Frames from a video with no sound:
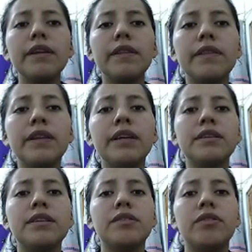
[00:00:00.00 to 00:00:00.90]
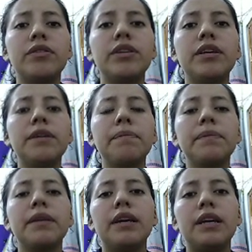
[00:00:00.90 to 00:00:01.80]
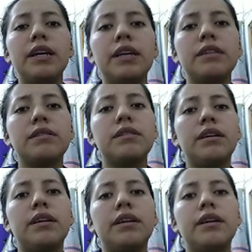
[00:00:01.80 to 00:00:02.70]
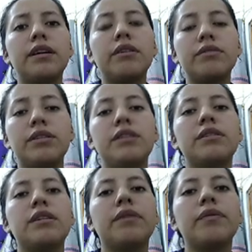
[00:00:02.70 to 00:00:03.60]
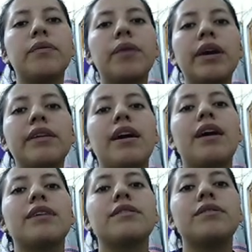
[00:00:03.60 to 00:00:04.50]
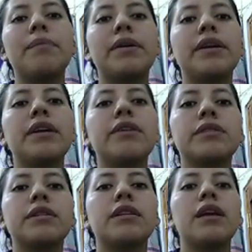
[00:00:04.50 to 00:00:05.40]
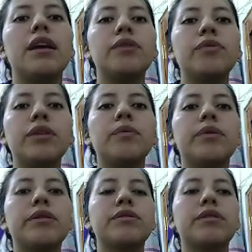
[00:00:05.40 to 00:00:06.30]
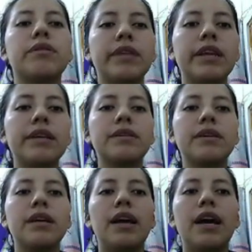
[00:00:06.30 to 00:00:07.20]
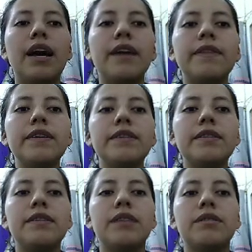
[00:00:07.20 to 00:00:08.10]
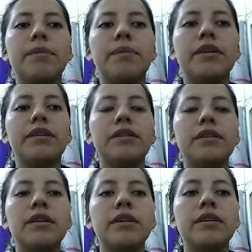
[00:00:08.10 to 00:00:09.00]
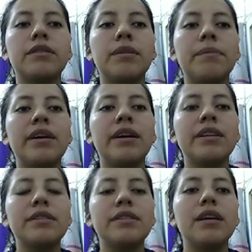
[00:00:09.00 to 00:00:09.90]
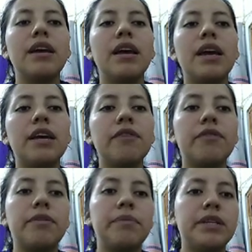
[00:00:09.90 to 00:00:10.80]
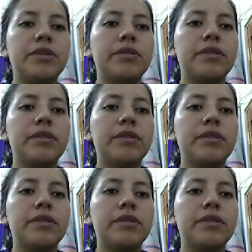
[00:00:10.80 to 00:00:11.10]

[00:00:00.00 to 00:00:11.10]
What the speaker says: this strategy is consists in write a summary using 20 words or less, and this is the summarizing information.